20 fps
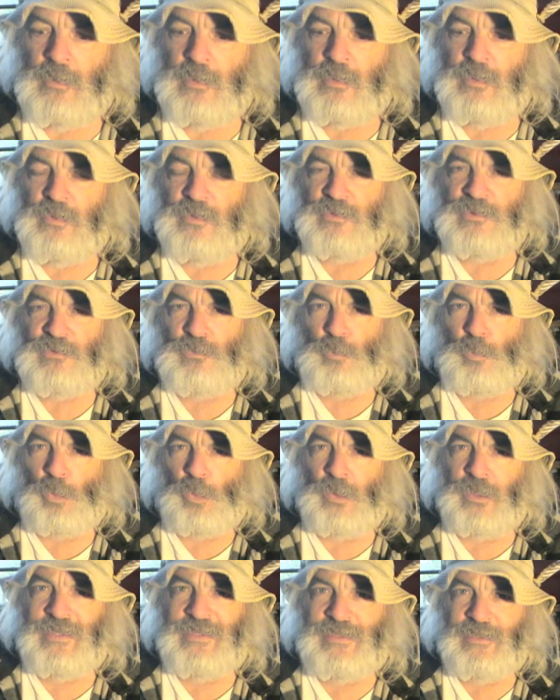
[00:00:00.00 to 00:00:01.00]
in the
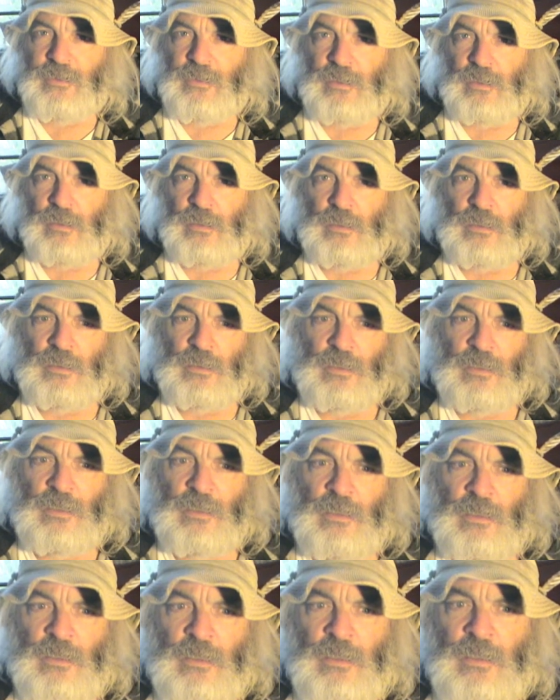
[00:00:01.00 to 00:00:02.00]
spring,
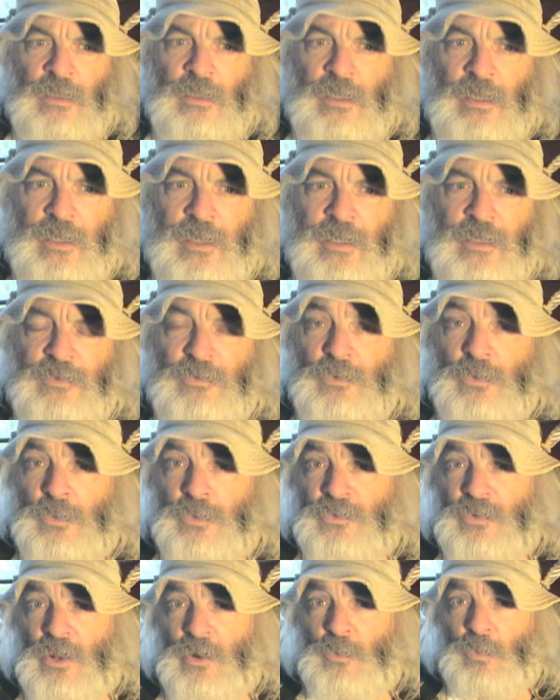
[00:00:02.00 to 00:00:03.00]
and
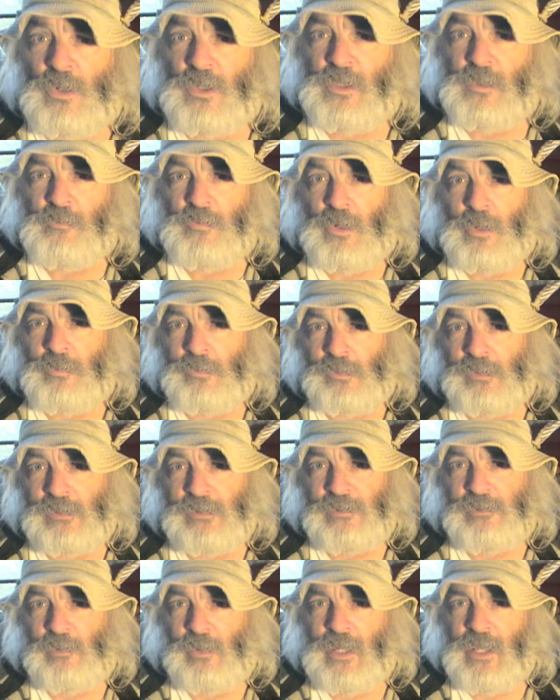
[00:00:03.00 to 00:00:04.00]
so it's not working
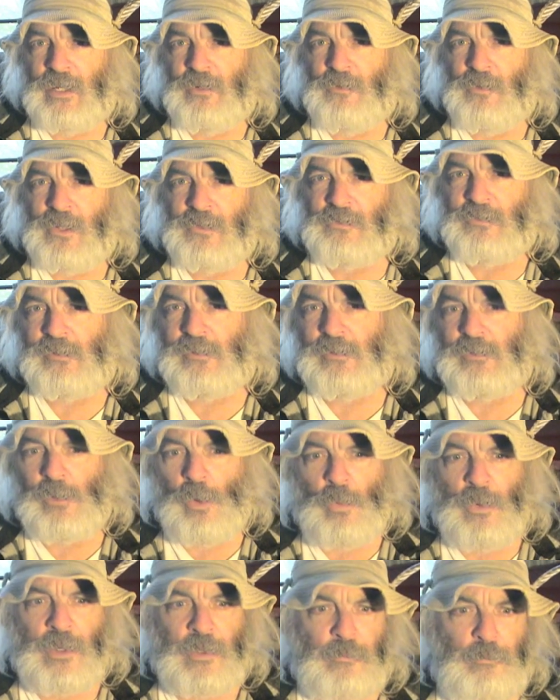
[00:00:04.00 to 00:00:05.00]
properly. So I had to actually
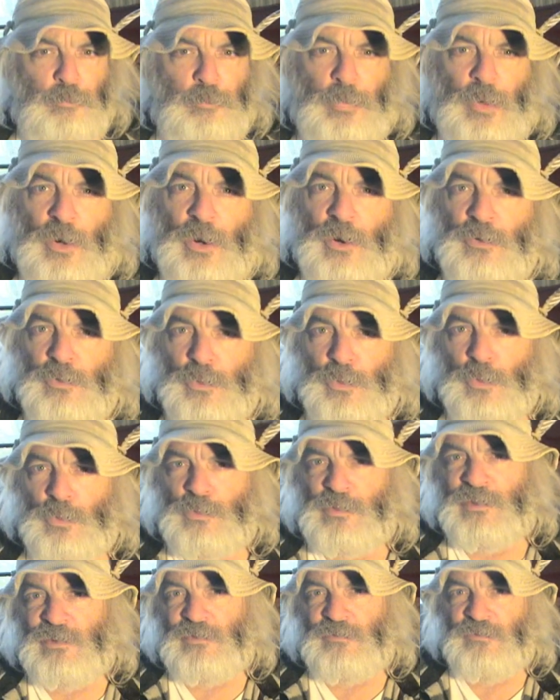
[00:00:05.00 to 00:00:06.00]
go and borrow
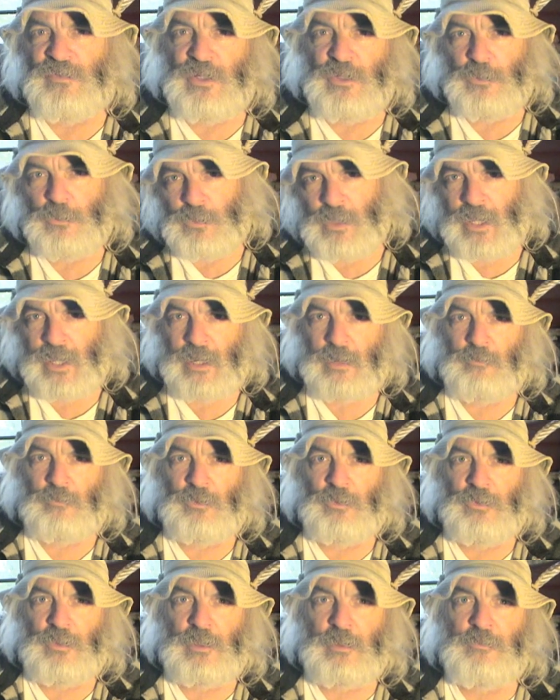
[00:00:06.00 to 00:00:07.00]
the video
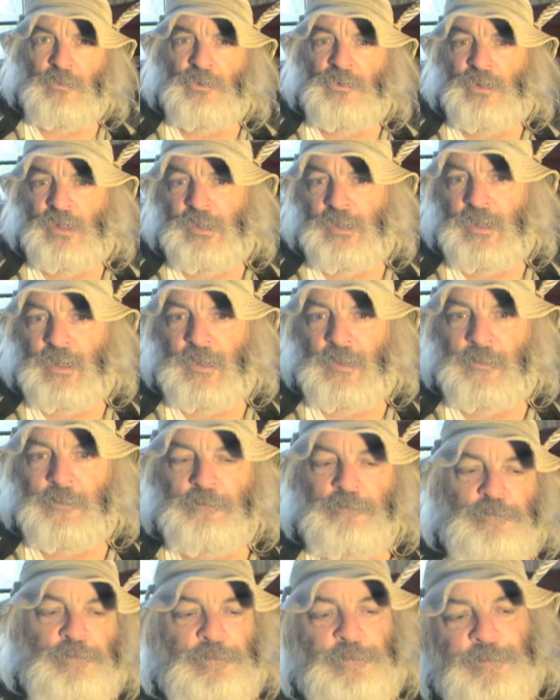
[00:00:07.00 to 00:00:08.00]
camera that I'm using
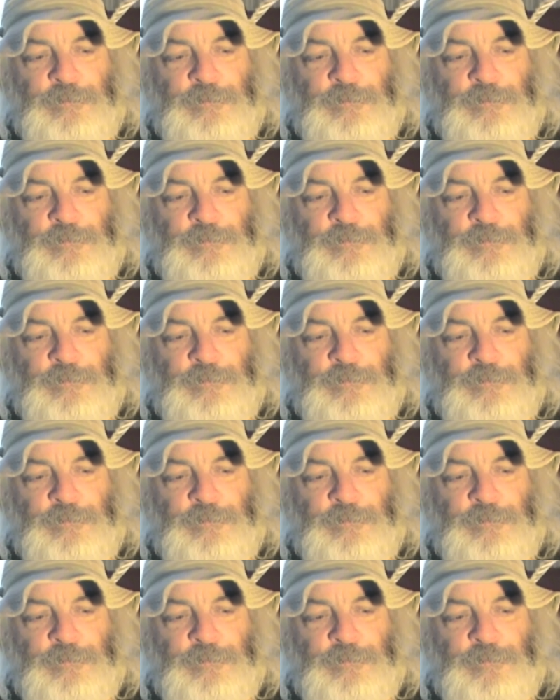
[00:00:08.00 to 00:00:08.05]
now.